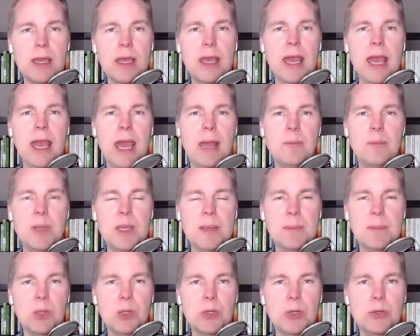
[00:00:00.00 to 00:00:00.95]
and
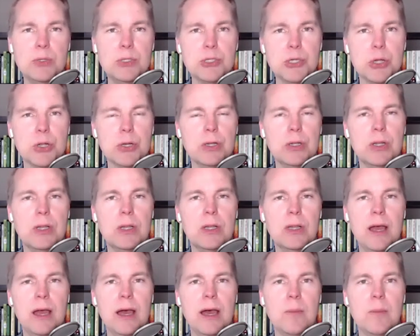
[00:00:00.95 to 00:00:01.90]
people who
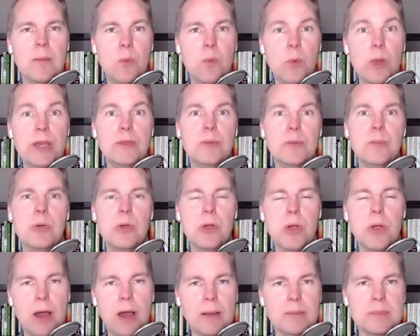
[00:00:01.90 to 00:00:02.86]
journal with
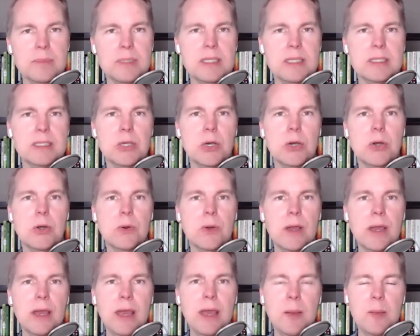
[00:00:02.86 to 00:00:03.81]
prompts. So
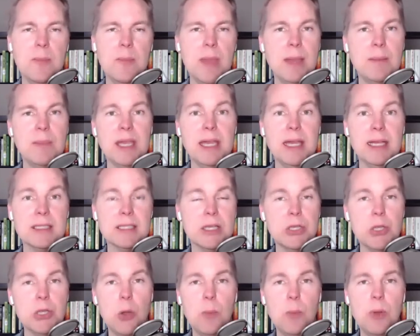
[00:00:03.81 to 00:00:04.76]
maybe it's a
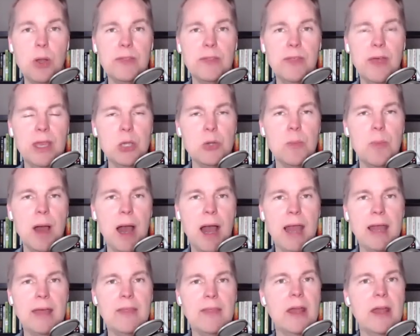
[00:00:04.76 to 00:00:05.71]
notebook that you
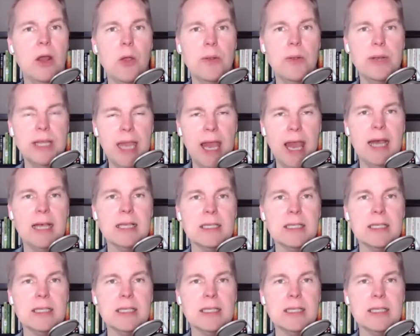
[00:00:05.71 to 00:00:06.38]
buy that already has